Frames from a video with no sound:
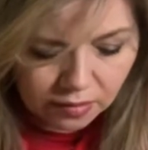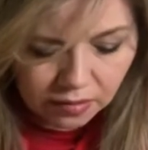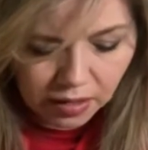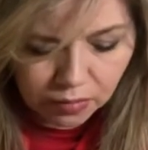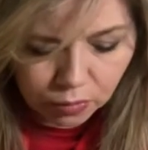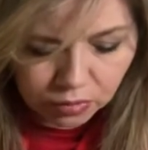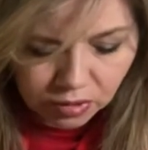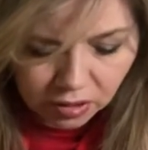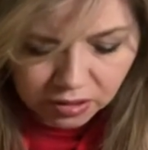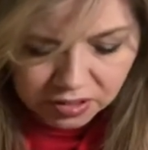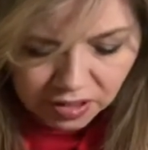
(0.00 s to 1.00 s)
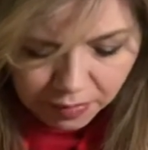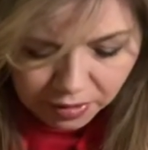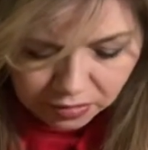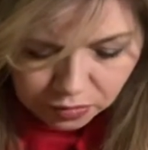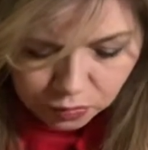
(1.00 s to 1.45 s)
Okay, the World card has come
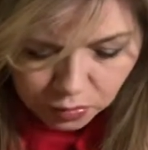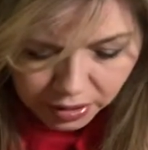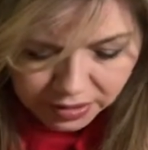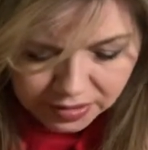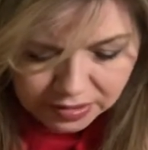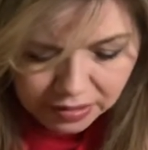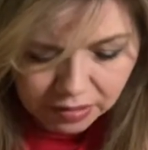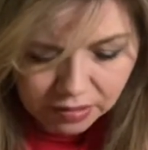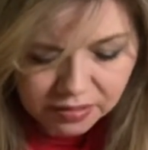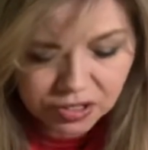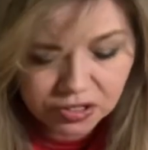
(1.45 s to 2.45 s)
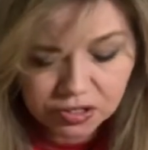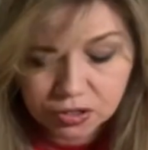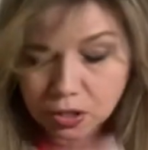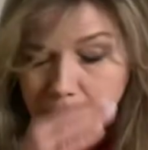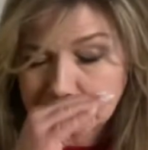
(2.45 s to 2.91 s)
out twice now because I just
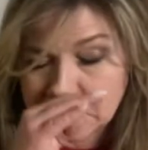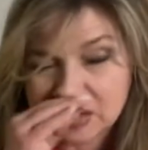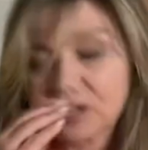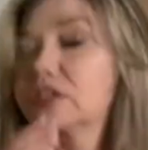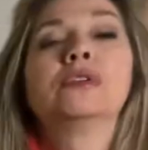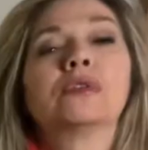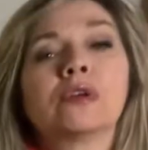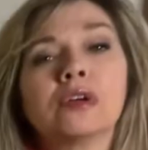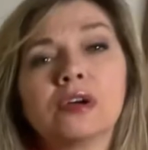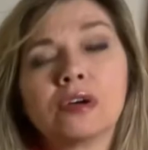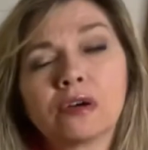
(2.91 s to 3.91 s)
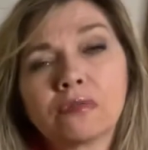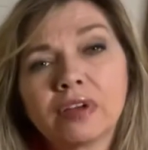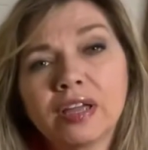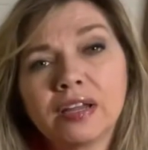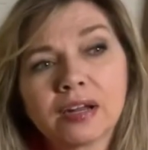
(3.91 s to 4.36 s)
started, I tried to do a
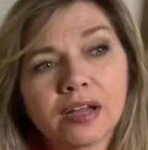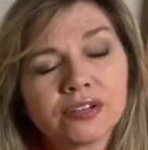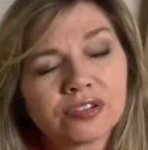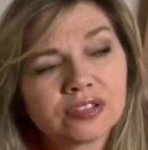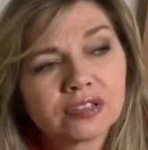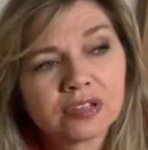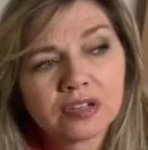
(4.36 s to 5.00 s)
read and I just